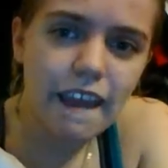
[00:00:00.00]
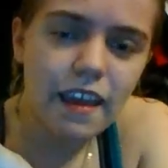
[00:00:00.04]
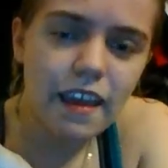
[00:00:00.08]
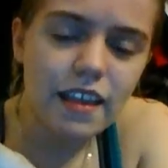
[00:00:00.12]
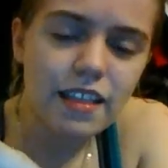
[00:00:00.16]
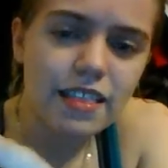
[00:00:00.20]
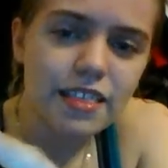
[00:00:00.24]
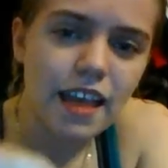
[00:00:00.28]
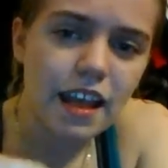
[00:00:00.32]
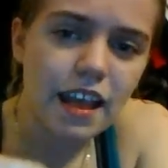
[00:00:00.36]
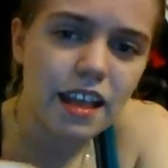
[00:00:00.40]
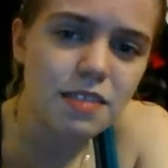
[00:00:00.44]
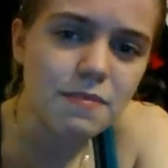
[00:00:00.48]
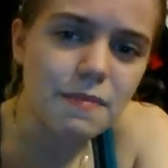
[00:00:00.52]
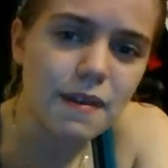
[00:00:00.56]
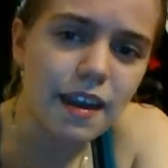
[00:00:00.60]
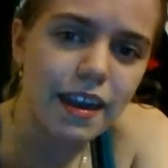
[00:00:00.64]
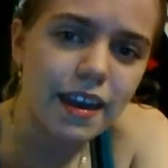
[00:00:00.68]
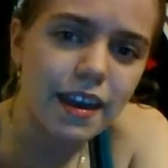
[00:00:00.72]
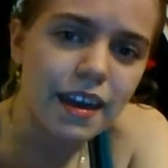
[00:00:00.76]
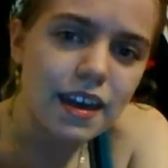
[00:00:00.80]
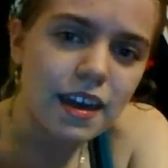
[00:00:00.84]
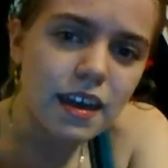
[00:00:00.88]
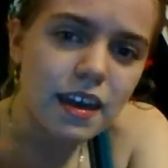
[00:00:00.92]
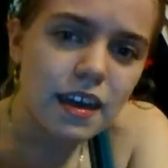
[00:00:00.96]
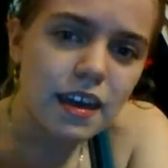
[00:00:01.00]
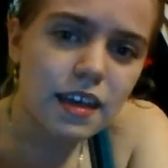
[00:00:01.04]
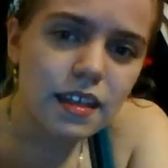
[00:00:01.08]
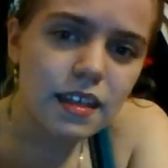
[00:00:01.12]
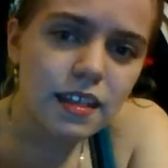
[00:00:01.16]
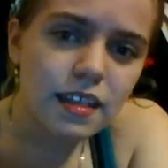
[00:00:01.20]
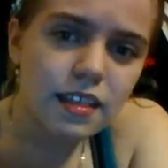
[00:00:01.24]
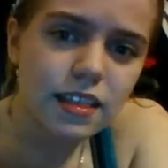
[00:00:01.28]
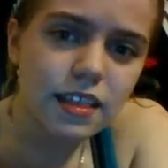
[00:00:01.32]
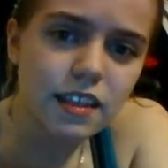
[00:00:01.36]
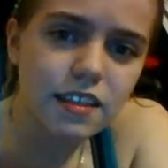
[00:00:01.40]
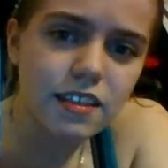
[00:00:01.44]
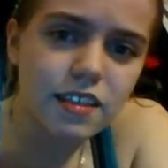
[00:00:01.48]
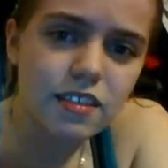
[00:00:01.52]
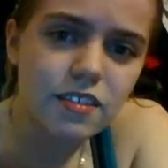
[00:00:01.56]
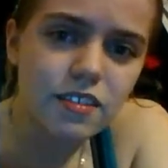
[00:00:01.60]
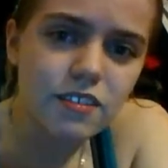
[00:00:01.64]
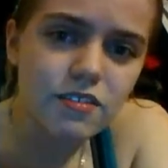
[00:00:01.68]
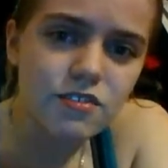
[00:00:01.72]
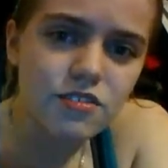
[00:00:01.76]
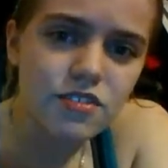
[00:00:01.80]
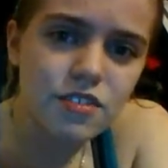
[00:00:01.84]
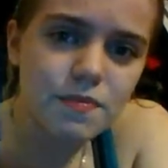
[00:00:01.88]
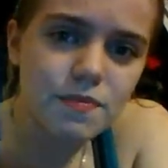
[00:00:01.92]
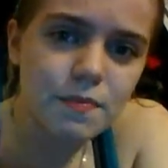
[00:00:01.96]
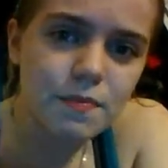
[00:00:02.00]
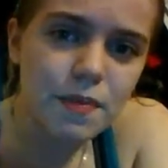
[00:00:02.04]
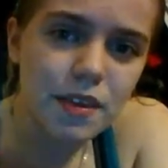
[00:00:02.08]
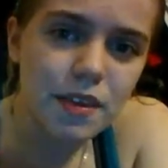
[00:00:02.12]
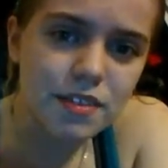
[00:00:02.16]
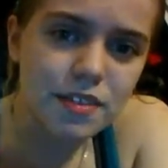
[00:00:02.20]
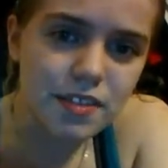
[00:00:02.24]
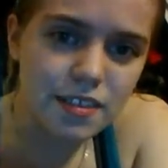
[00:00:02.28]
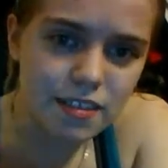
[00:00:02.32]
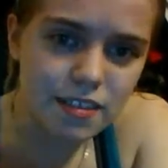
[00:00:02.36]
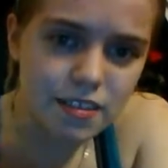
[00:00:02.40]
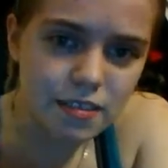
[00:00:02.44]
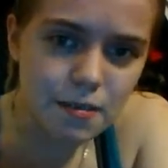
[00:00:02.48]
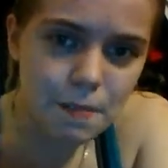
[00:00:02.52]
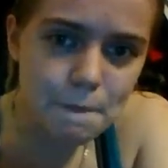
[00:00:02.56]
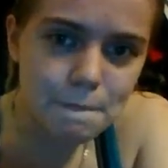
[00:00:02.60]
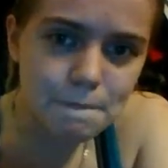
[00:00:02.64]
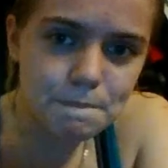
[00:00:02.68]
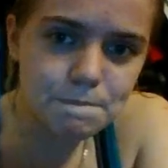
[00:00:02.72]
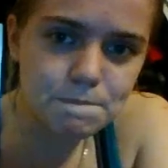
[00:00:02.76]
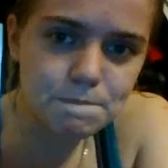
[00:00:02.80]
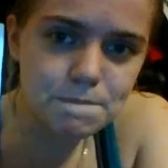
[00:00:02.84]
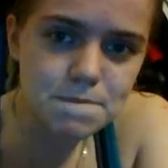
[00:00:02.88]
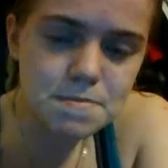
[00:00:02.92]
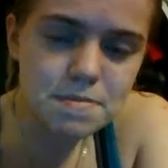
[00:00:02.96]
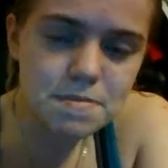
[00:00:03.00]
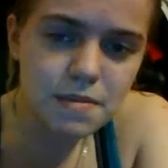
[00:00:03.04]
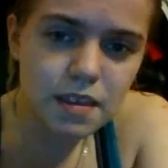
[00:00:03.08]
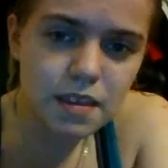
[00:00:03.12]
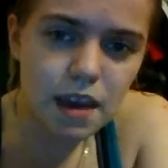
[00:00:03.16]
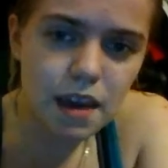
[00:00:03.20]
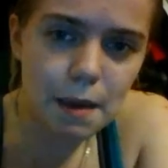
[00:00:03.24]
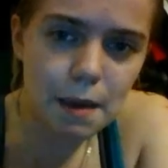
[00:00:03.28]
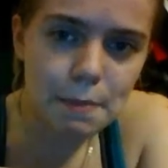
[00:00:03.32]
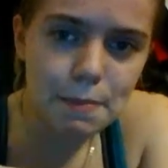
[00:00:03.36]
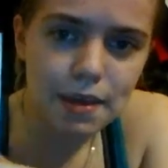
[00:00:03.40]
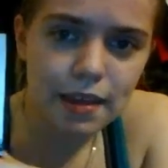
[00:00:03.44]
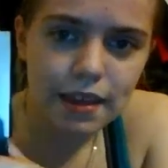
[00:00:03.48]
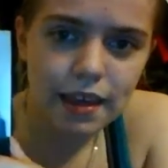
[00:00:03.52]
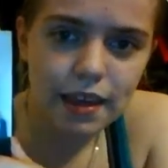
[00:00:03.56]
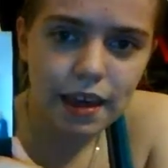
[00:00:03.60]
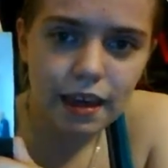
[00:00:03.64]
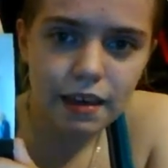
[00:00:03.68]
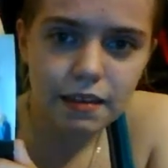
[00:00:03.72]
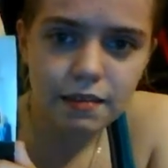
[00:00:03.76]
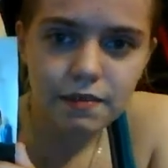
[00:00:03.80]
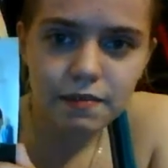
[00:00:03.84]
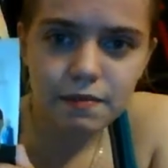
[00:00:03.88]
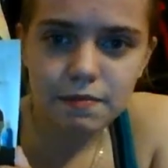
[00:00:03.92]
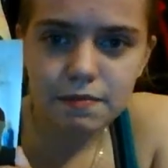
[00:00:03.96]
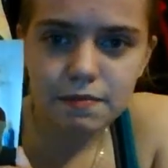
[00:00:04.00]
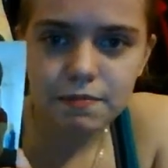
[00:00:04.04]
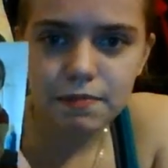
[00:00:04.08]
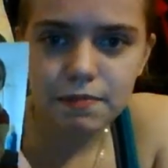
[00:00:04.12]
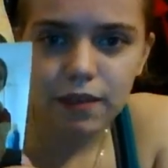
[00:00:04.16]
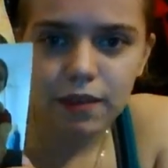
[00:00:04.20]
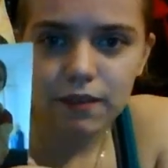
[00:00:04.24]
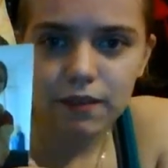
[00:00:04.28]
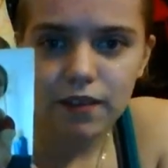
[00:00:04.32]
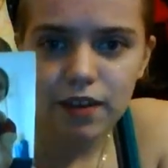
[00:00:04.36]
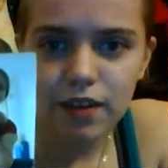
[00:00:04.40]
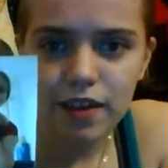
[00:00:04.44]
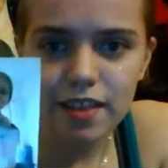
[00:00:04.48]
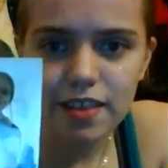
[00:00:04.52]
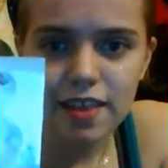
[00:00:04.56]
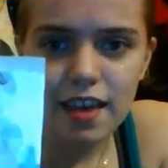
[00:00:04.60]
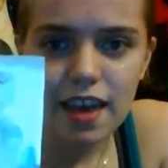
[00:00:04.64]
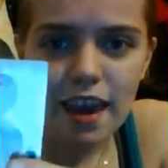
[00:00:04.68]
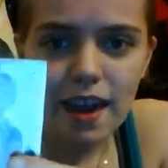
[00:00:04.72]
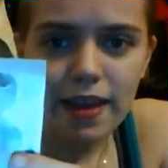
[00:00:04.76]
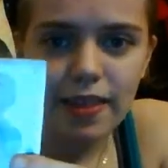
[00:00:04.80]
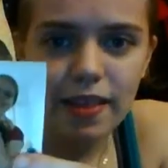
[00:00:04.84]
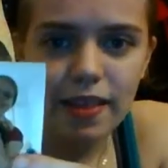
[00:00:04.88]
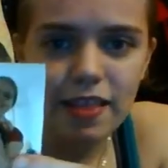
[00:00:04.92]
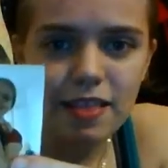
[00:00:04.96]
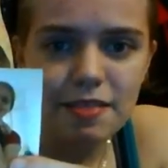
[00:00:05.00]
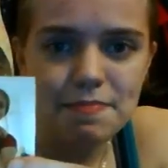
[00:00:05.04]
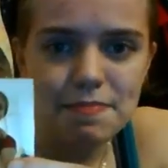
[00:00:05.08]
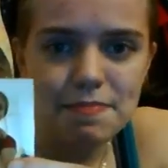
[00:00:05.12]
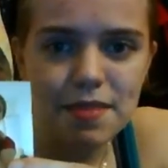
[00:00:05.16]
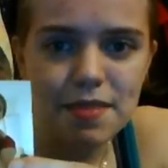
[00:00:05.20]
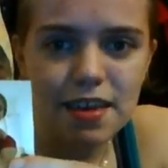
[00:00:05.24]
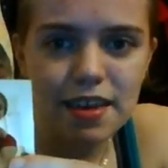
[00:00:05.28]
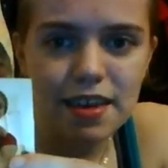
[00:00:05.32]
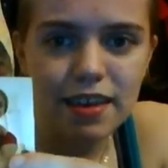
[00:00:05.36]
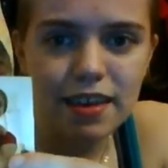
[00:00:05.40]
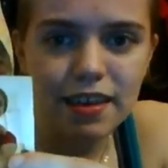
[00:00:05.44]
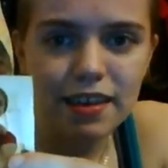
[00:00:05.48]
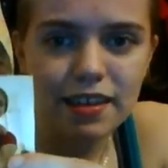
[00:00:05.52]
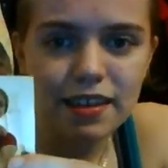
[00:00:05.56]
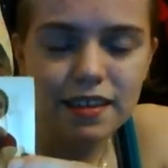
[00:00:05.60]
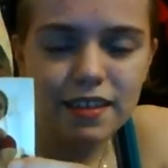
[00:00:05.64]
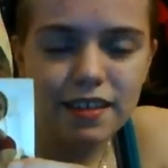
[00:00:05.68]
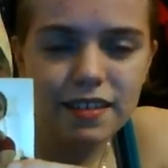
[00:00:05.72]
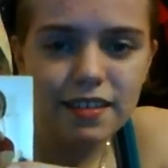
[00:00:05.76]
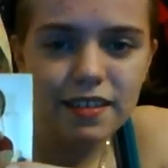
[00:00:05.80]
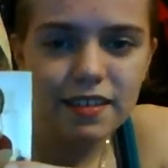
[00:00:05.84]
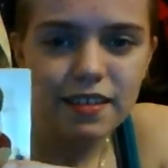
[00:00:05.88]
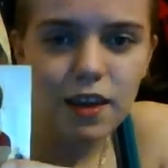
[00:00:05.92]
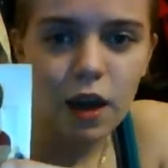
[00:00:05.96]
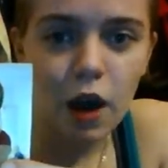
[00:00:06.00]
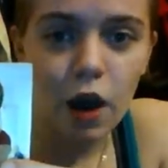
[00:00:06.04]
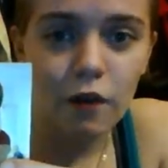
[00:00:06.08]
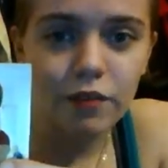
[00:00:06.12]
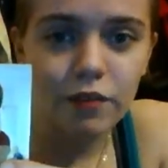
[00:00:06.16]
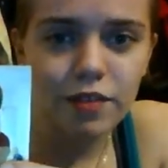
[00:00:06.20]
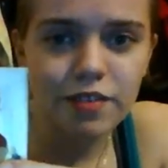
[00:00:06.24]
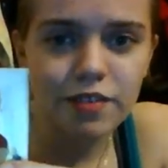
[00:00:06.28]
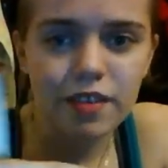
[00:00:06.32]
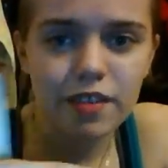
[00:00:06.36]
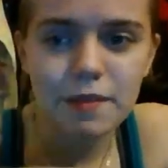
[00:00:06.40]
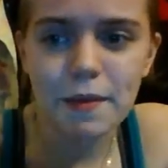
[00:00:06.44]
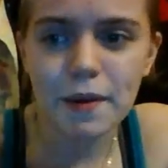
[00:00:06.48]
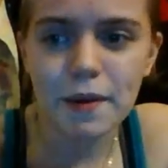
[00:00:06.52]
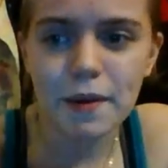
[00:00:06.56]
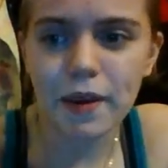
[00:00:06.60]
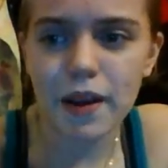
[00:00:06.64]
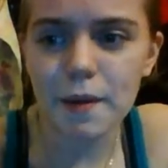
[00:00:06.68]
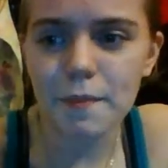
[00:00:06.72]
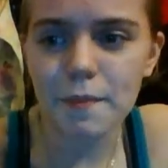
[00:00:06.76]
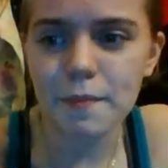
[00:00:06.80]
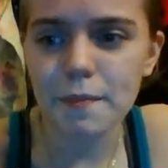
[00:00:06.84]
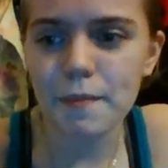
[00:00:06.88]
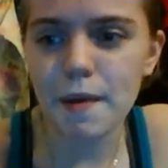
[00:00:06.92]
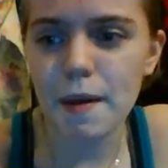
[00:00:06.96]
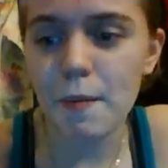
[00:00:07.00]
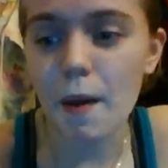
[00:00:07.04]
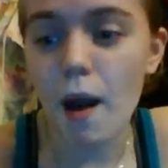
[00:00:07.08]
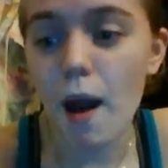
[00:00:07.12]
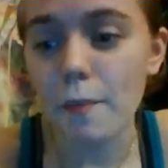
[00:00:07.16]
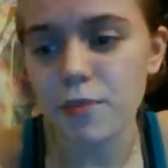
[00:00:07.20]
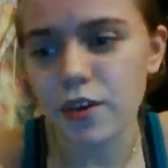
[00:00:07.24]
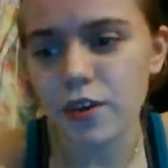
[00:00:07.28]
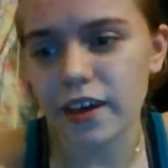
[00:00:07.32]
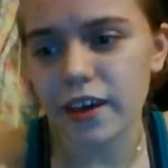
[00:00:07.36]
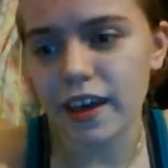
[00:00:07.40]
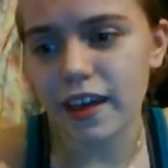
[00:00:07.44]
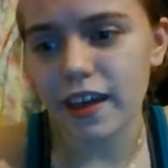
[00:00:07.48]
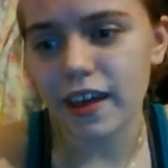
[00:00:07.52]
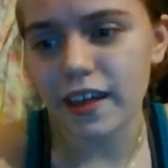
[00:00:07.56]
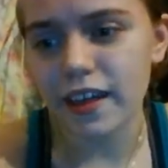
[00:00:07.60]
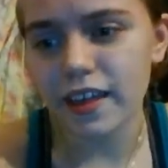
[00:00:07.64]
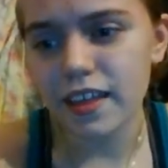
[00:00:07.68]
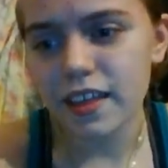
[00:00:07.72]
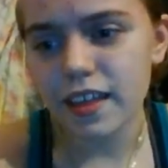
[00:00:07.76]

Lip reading: That's my little sister Mills' Amelia, my friends. That's me. Obviously, my mom took it.